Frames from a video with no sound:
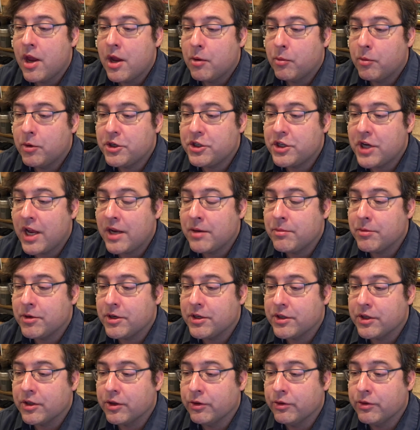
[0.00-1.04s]
which
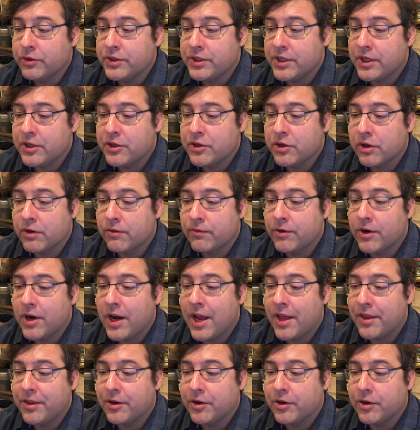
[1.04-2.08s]
Edmund and Lucy took for
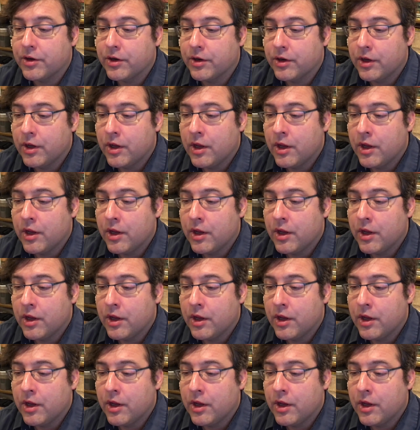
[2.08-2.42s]
heather.